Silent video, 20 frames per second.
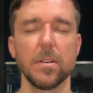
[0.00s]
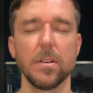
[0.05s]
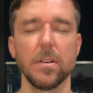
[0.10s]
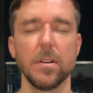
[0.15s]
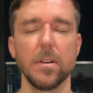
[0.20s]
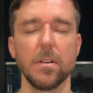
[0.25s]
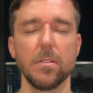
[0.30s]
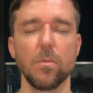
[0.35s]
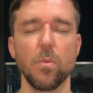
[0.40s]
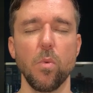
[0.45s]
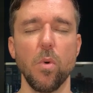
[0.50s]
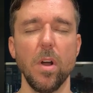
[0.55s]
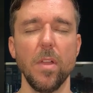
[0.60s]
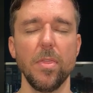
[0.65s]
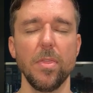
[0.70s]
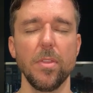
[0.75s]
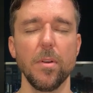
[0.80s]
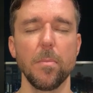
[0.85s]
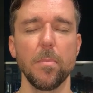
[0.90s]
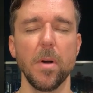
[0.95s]
of
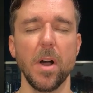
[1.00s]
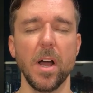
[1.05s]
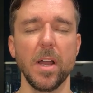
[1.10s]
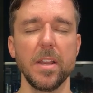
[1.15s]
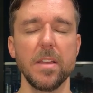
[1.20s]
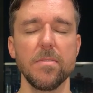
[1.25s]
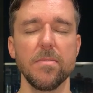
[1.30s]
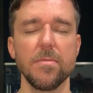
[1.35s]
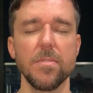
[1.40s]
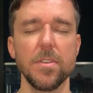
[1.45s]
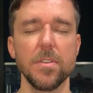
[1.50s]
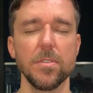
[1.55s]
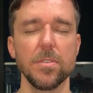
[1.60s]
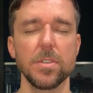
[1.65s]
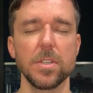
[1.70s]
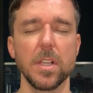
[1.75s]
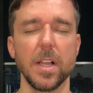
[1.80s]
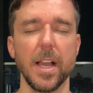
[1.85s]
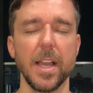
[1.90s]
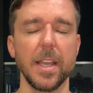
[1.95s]
what the body
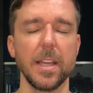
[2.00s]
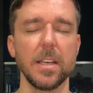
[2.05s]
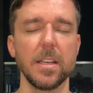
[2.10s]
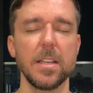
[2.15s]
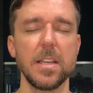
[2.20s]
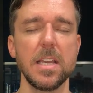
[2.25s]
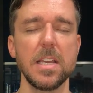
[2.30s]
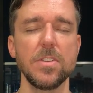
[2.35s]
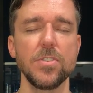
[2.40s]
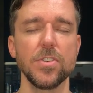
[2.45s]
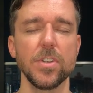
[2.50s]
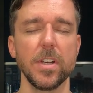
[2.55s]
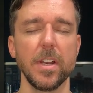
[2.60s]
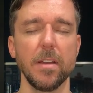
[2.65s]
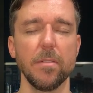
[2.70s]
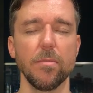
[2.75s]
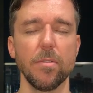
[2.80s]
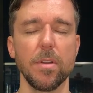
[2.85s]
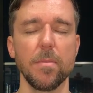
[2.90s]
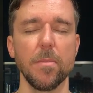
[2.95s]
feels like in each and
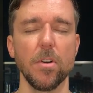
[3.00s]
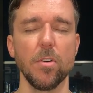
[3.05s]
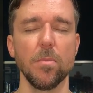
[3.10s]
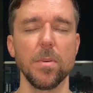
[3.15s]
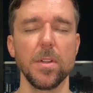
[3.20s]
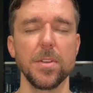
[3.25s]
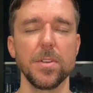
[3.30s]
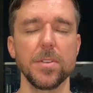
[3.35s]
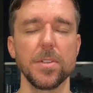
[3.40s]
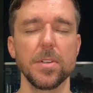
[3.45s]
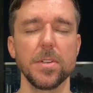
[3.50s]
every moment?